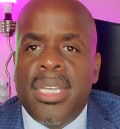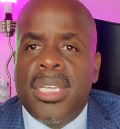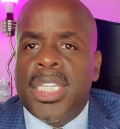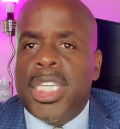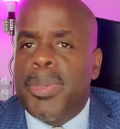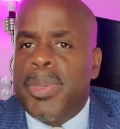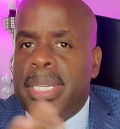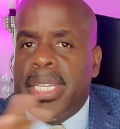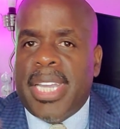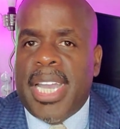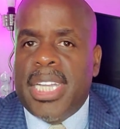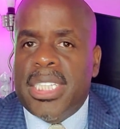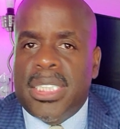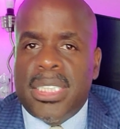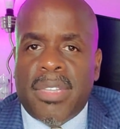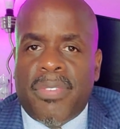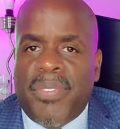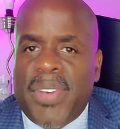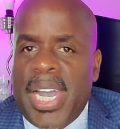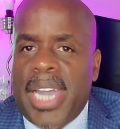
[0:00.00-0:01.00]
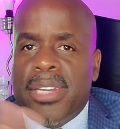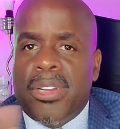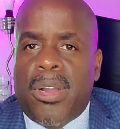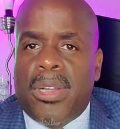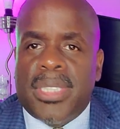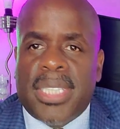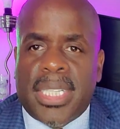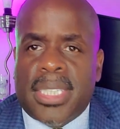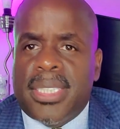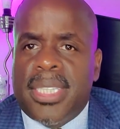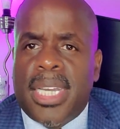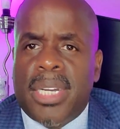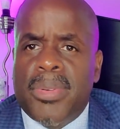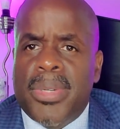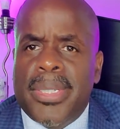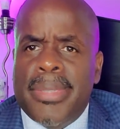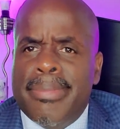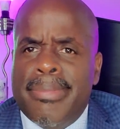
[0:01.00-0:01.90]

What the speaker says: communications, fine arts, etc.?